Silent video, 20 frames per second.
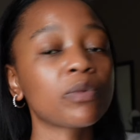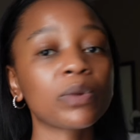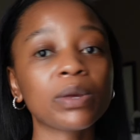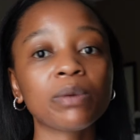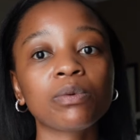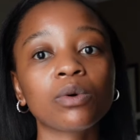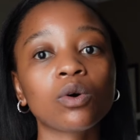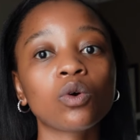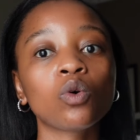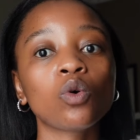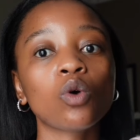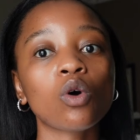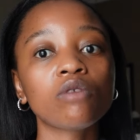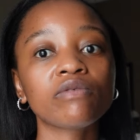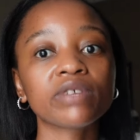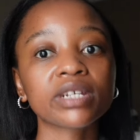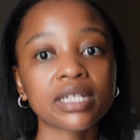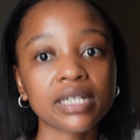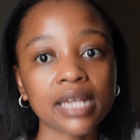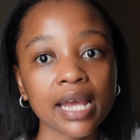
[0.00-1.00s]
people who
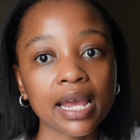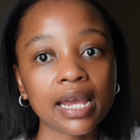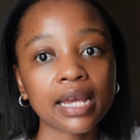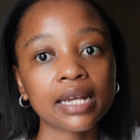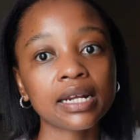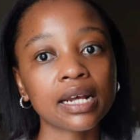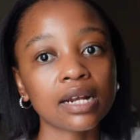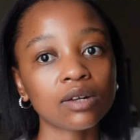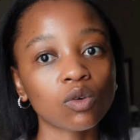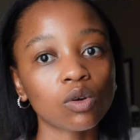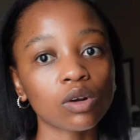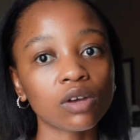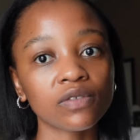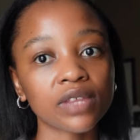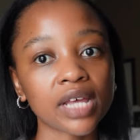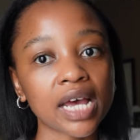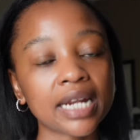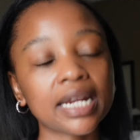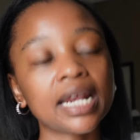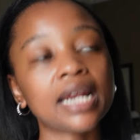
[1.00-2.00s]
overstayed and all of that,